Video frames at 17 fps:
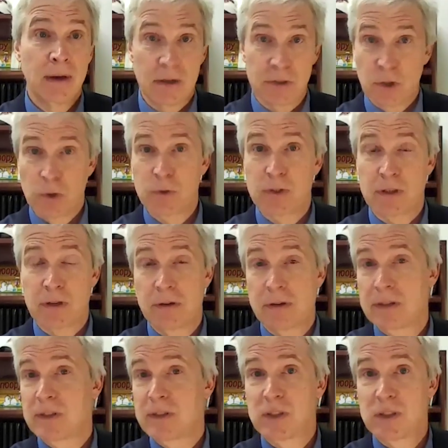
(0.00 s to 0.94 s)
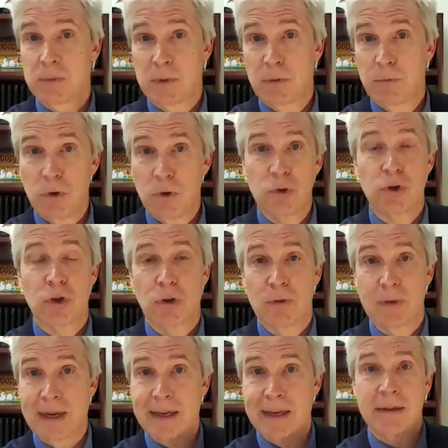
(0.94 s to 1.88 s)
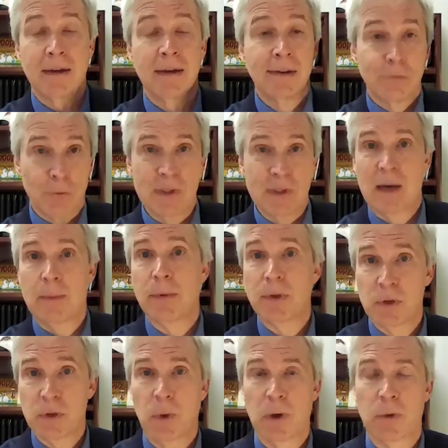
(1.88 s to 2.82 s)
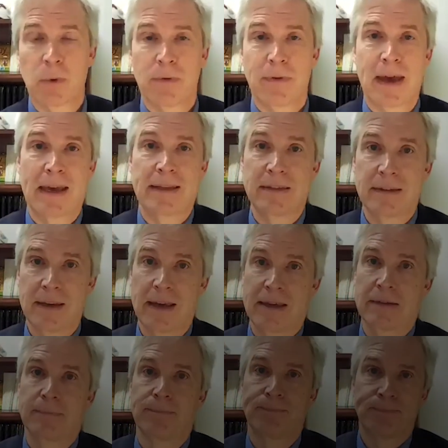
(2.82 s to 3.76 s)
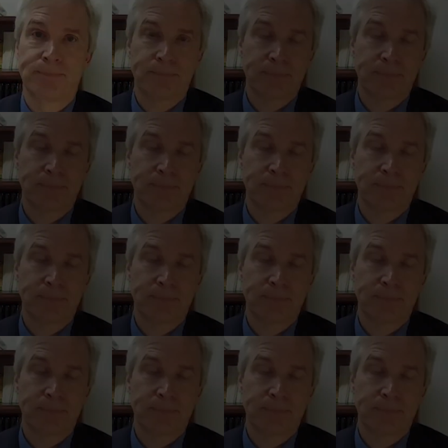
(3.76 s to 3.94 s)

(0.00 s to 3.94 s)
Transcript: a social security system in the future that resembles the one we've had to date.